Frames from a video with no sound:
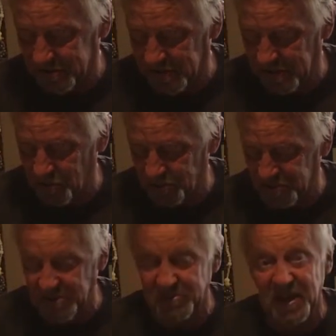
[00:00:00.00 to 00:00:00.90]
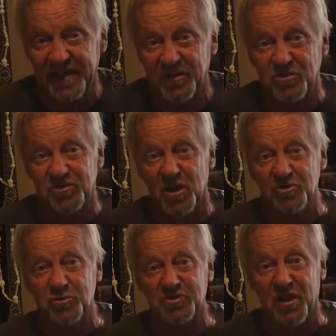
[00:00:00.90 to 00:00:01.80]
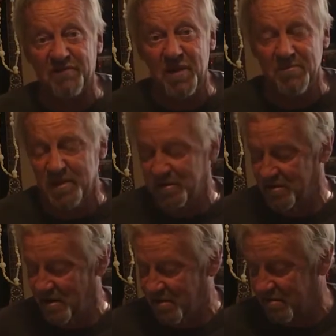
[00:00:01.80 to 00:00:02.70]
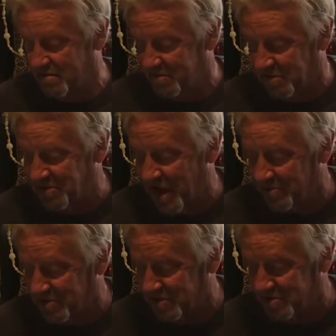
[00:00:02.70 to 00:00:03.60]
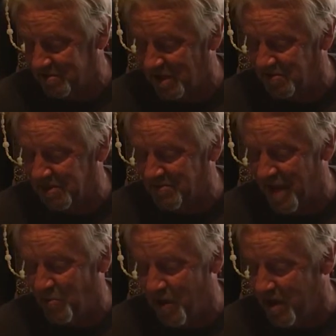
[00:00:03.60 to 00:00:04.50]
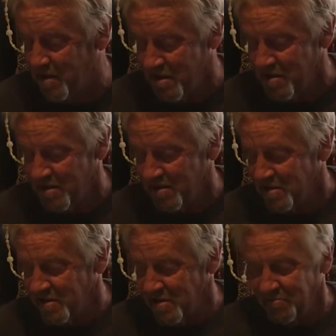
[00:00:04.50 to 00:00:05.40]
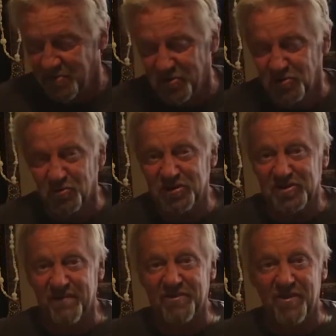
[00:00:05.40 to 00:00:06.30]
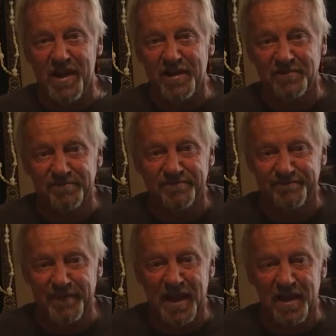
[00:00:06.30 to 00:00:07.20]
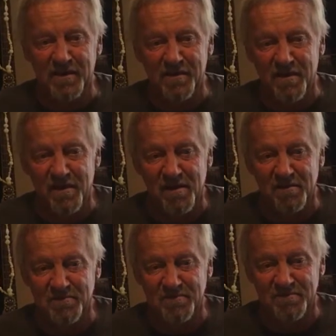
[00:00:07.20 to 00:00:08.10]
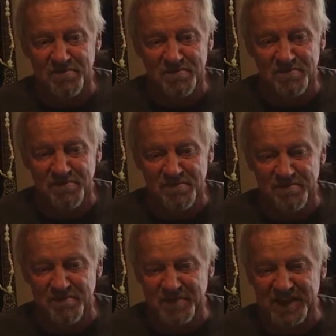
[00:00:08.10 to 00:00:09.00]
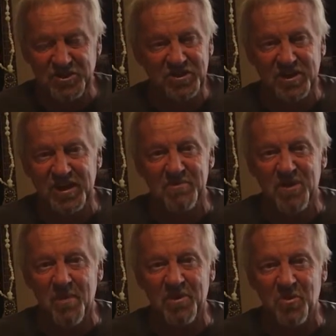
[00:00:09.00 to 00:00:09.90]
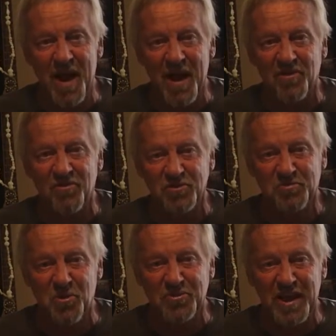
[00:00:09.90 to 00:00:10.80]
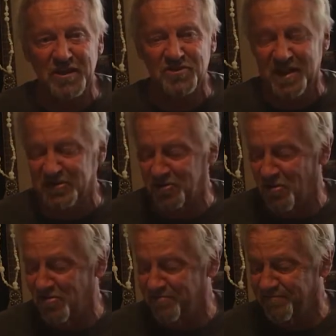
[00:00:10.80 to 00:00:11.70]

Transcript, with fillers: I know it seems like there's hundreds of them, and uh, sometimes it does seem that way. There's only seven or eight, and uh, they just keep coming around those birthdays, that's all.